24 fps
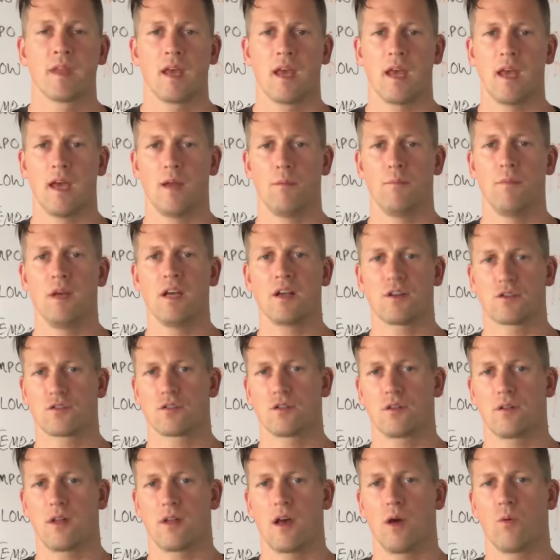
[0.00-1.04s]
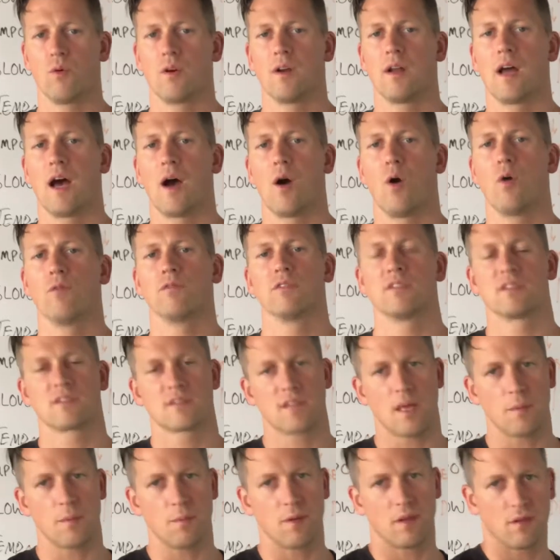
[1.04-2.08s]
and make sure that we're not
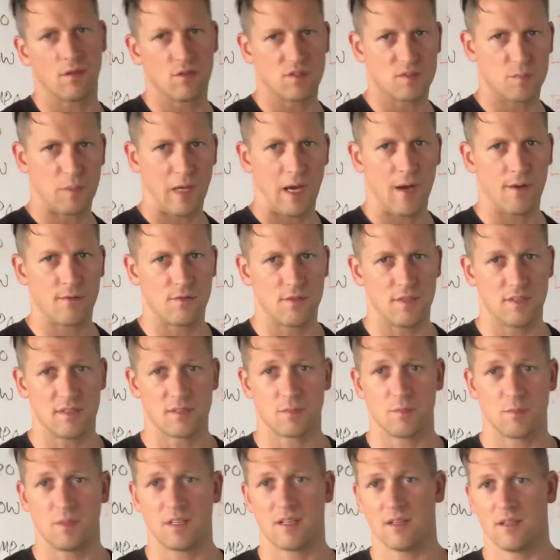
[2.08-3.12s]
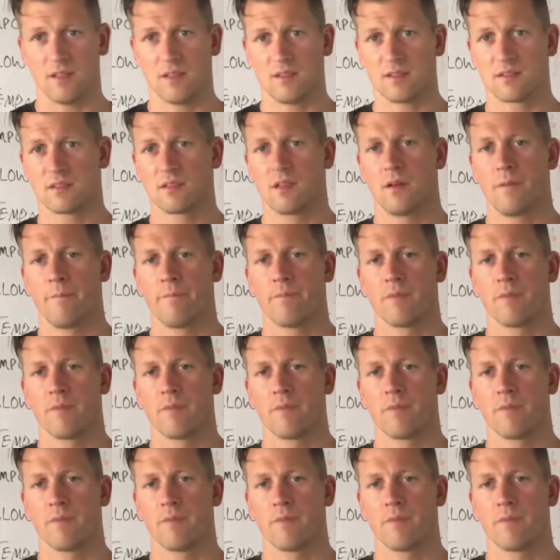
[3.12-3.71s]
overstepping those boundaries because